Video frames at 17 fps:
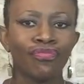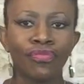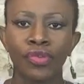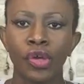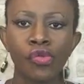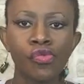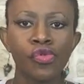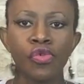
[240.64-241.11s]

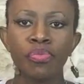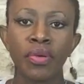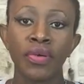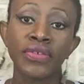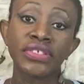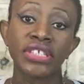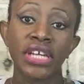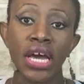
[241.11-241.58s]
group
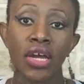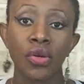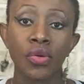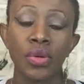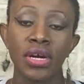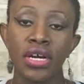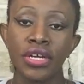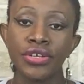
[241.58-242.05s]
of
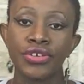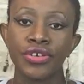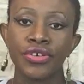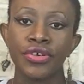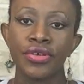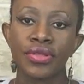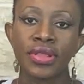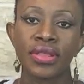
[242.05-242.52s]
shadow
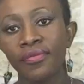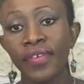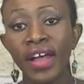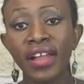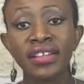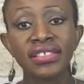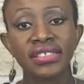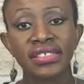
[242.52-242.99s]
hunters. And
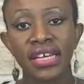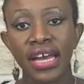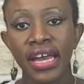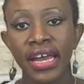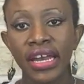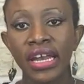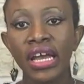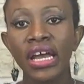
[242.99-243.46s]

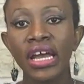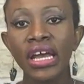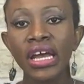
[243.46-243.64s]
Valentine